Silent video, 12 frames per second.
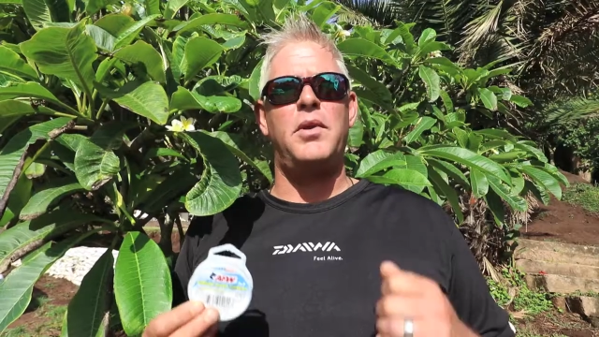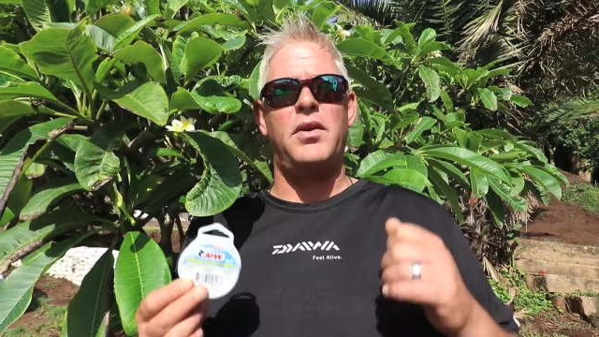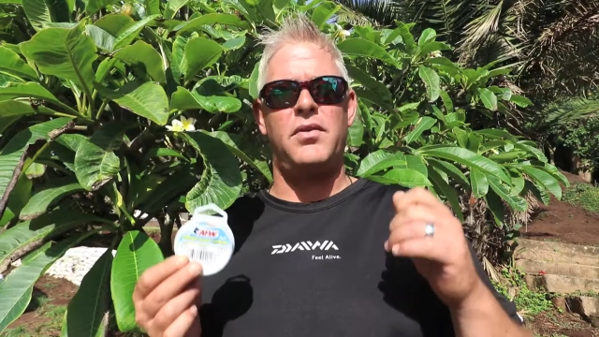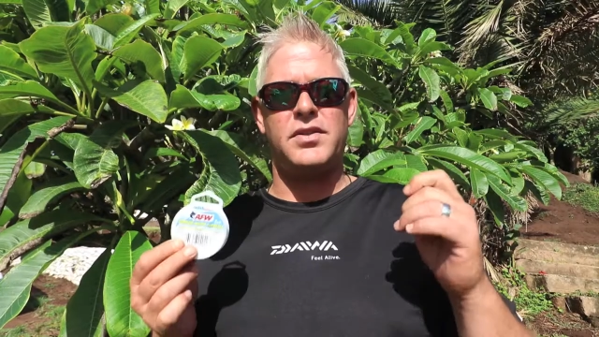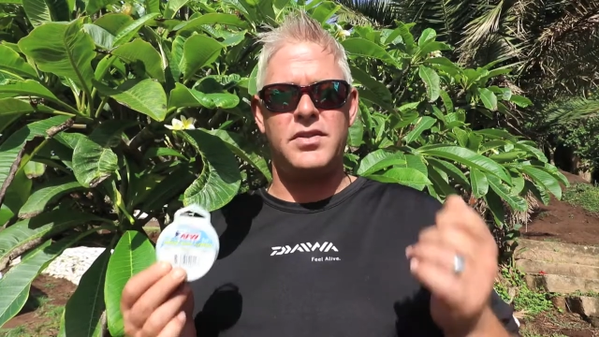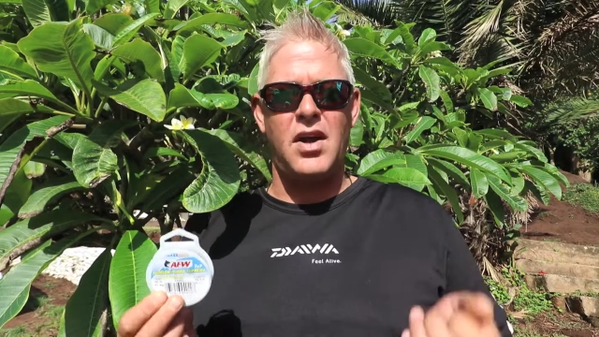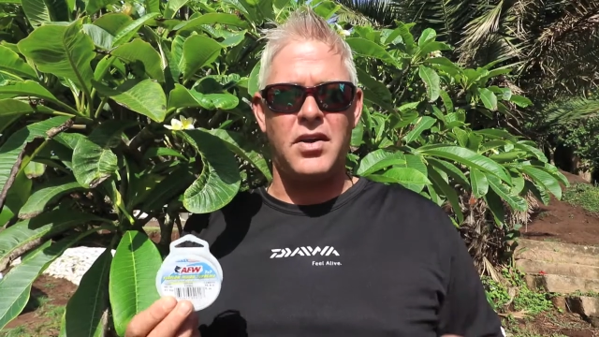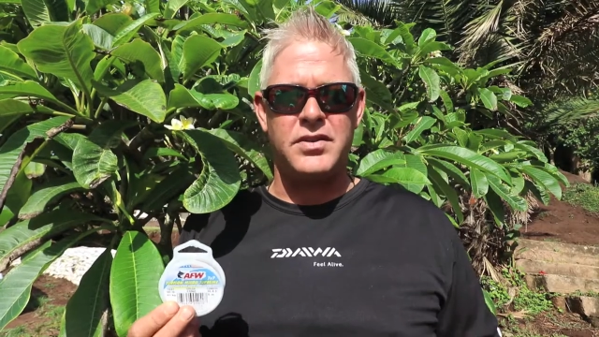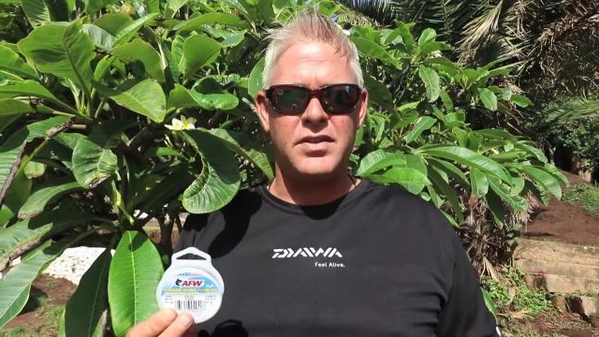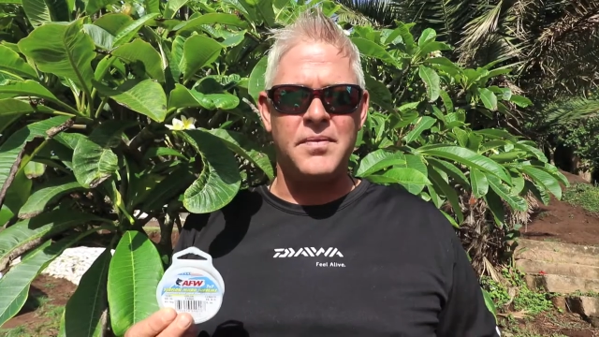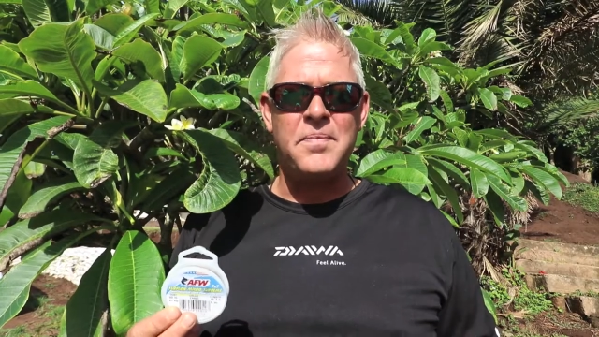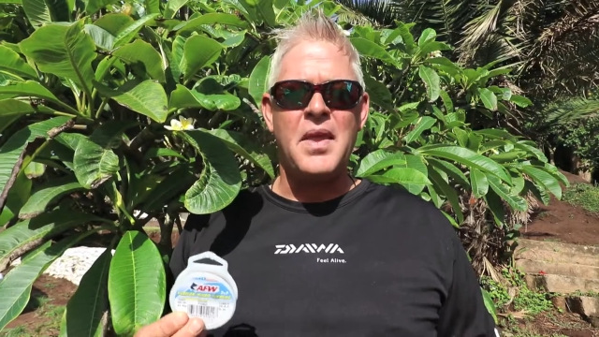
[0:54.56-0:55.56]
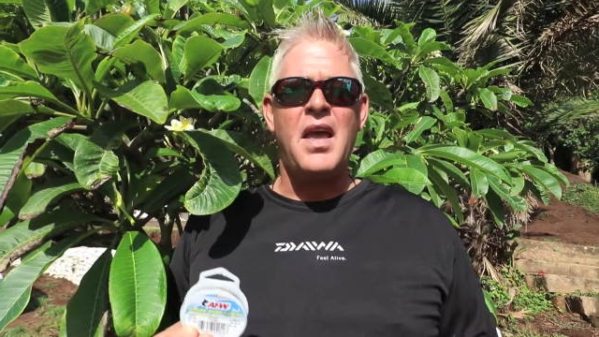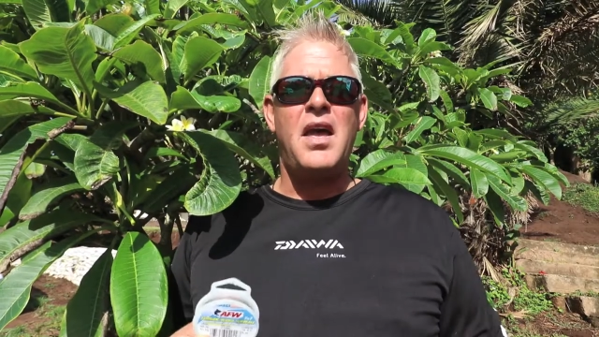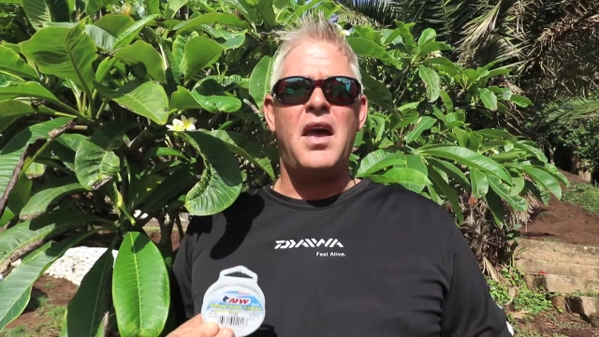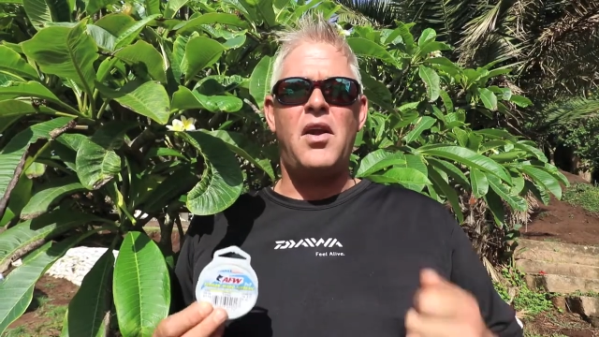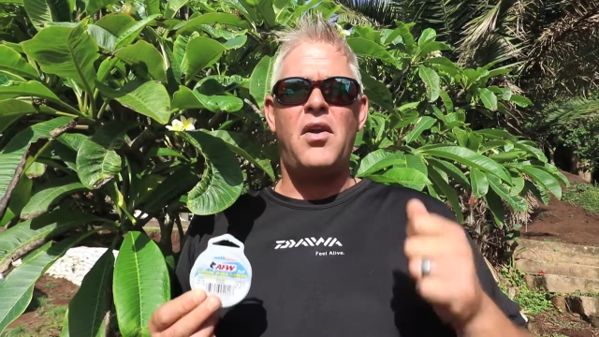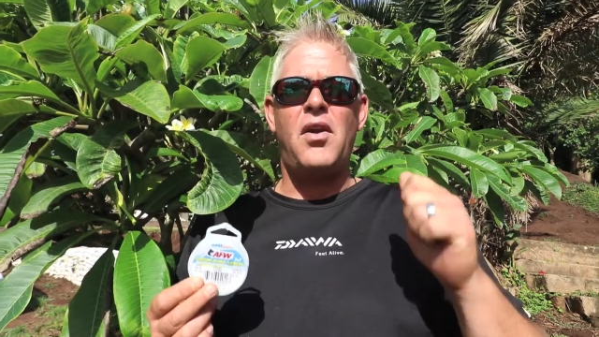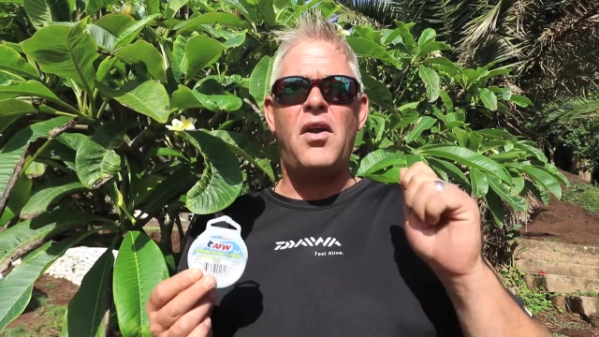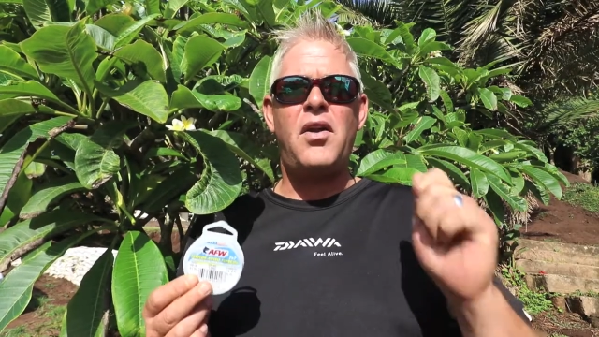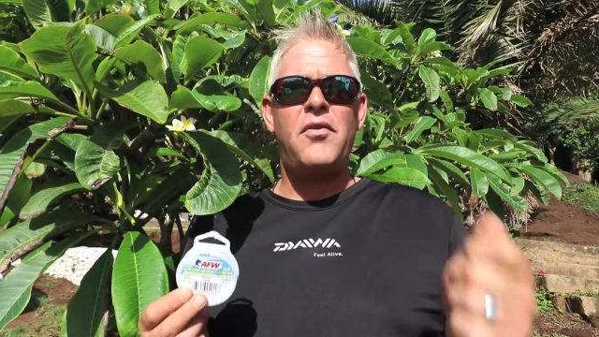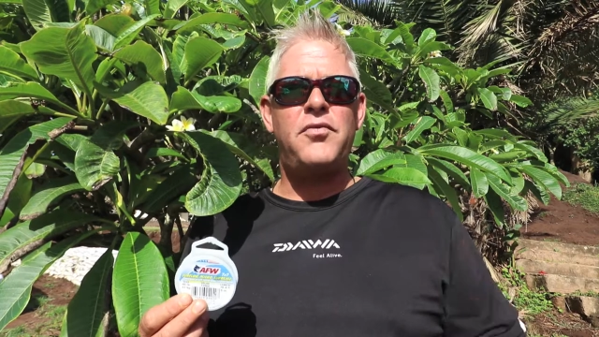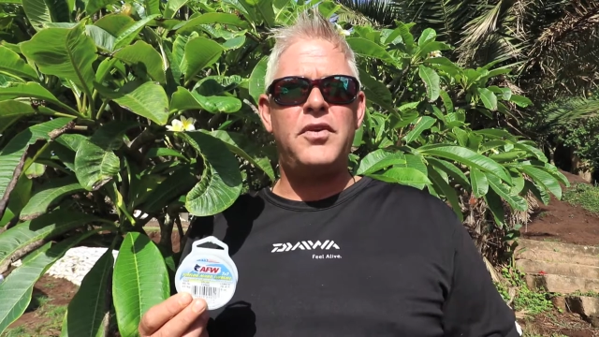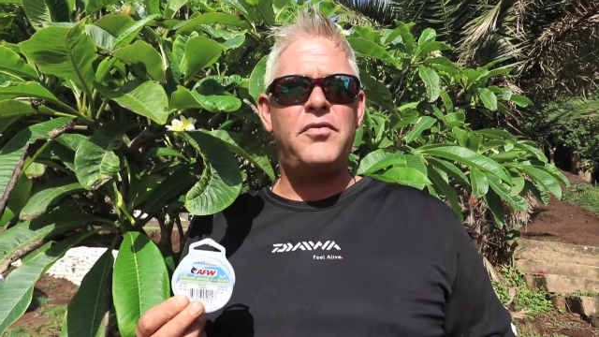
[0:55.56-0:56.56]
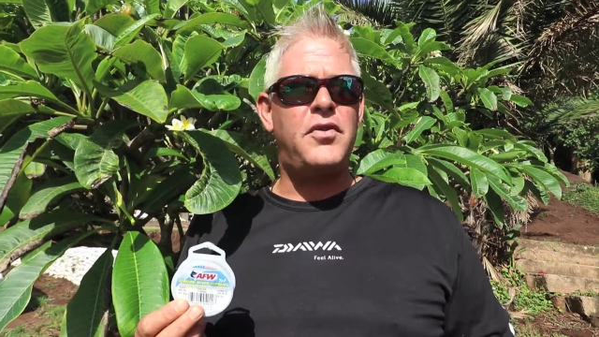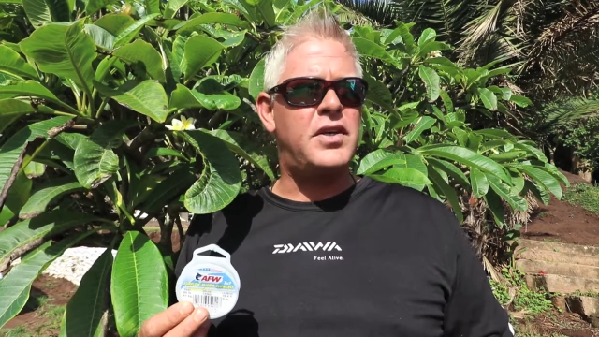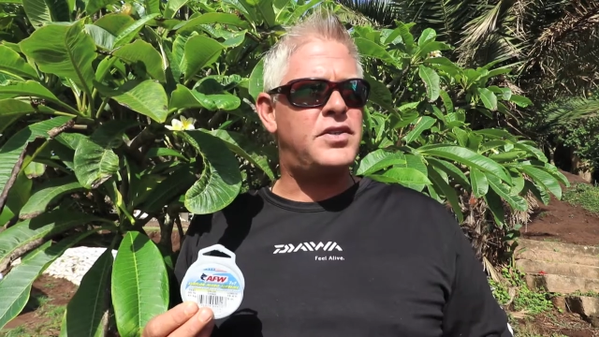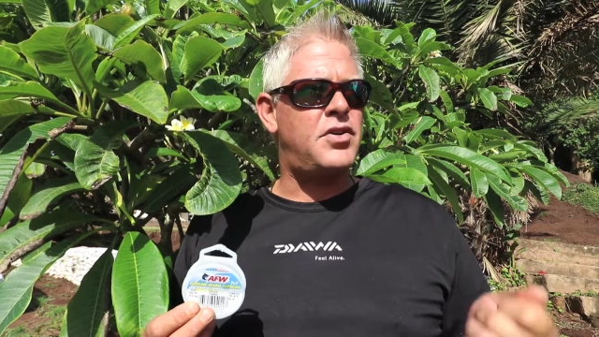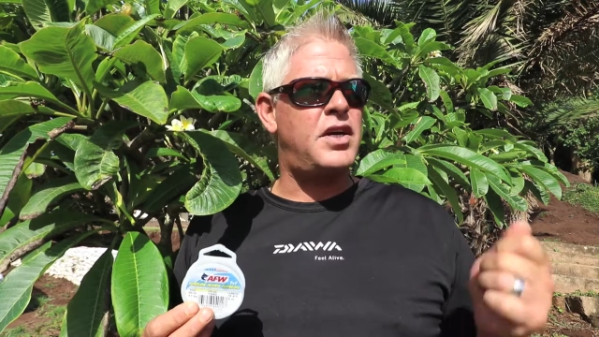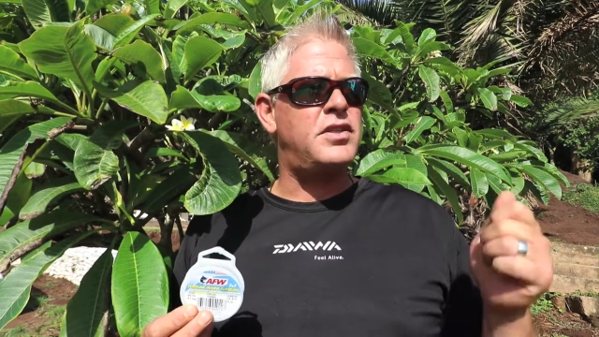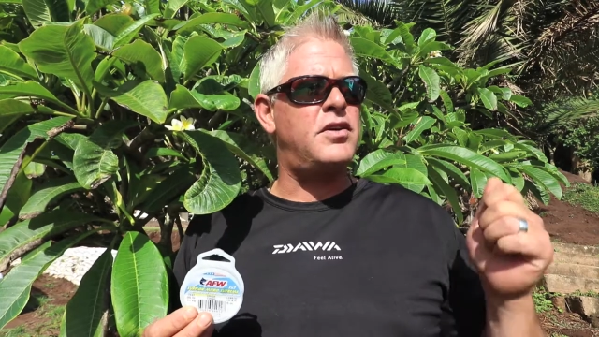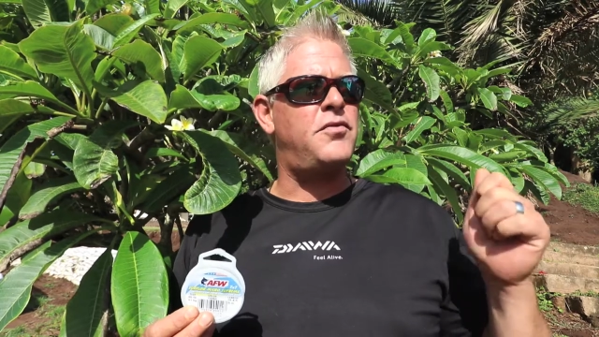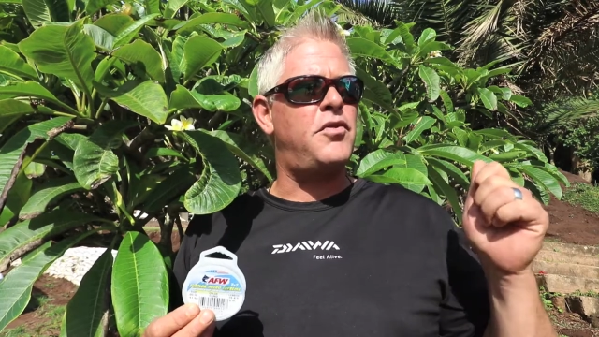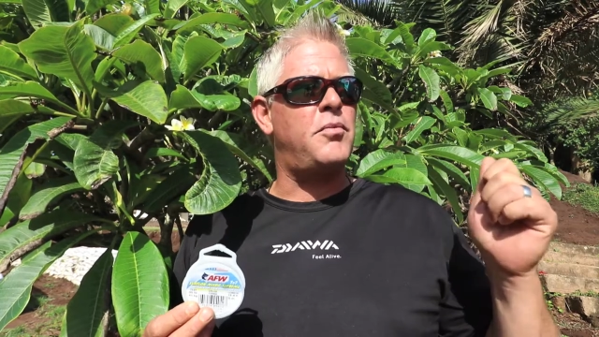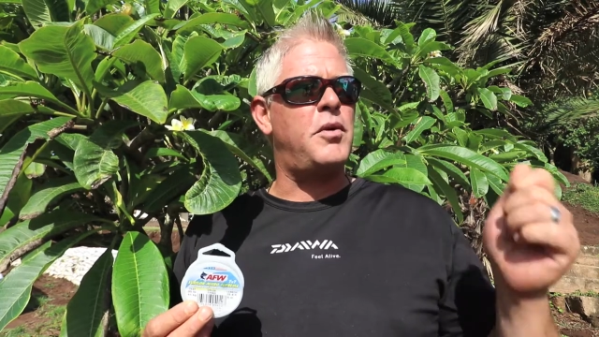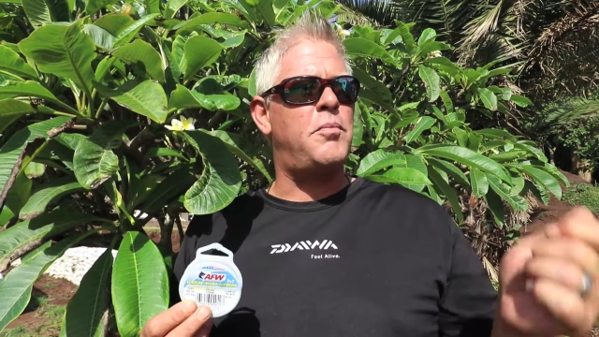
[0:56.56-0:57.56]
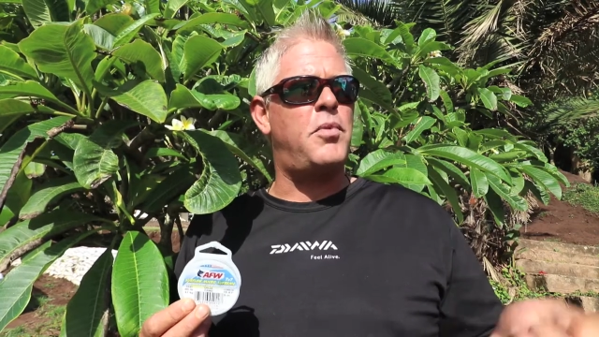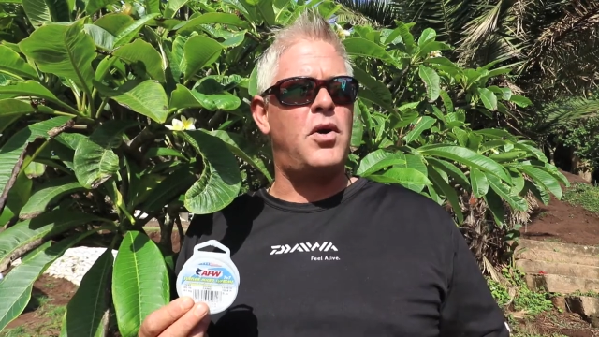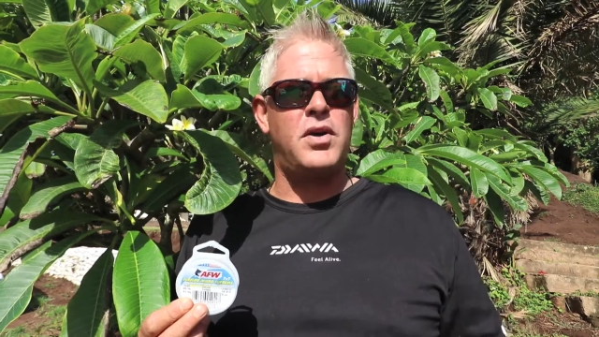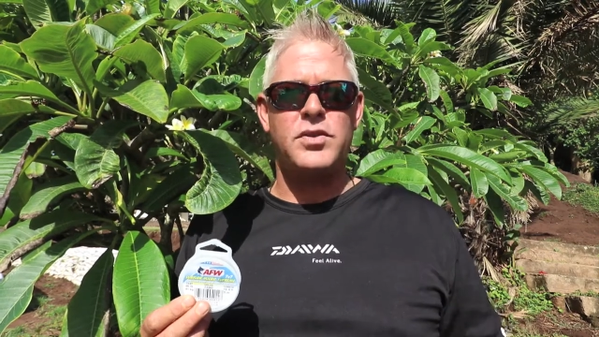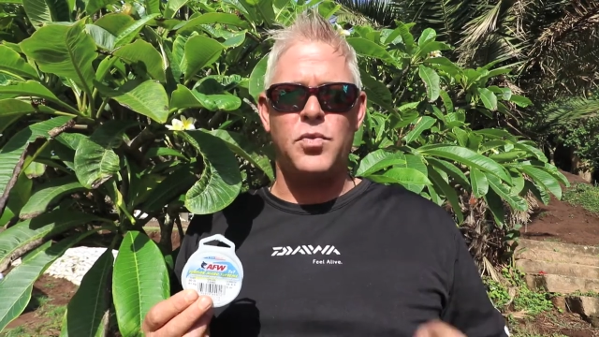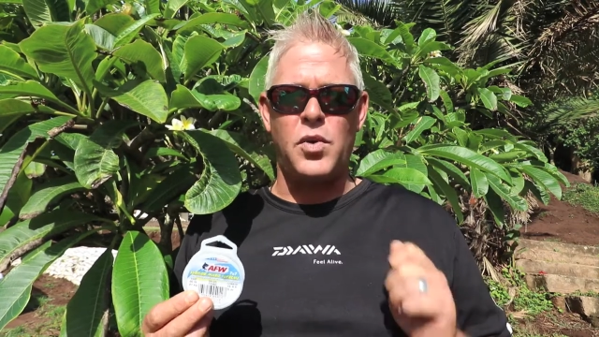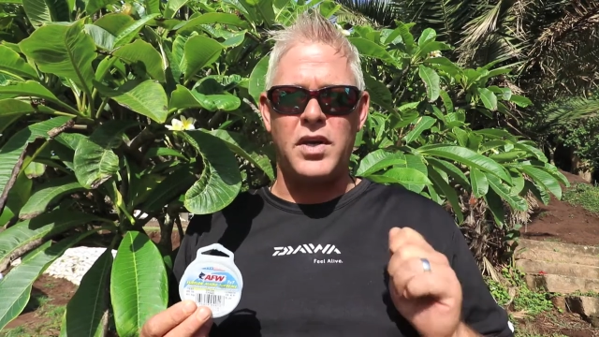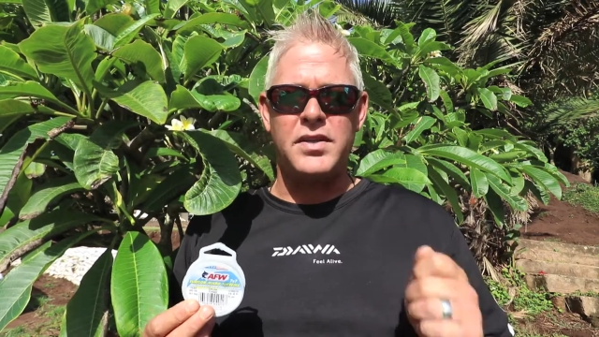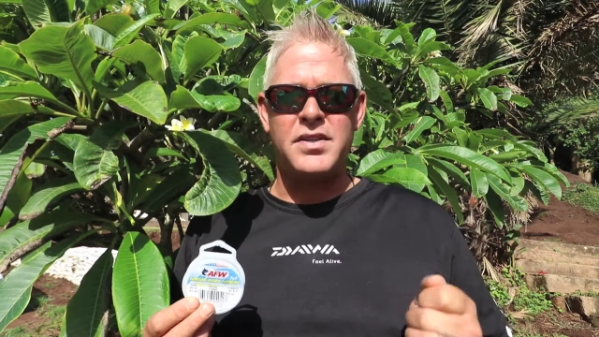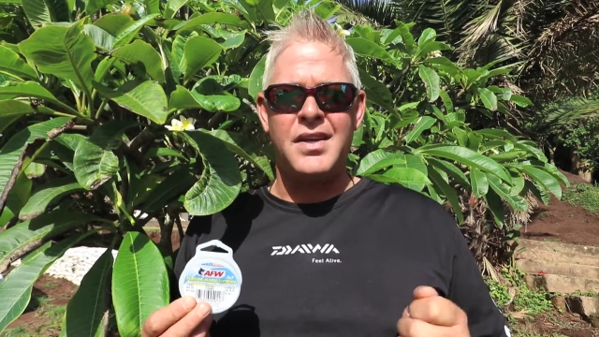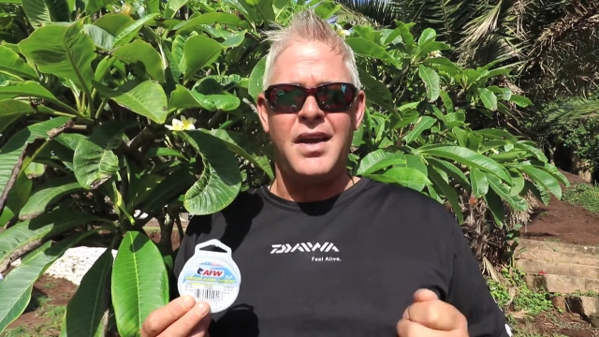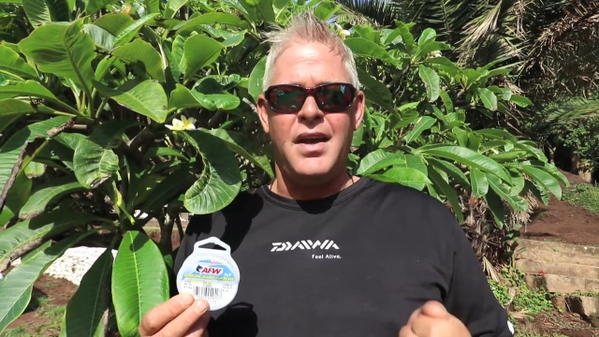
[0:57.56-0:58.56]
better results and a lot of the frustration from the past was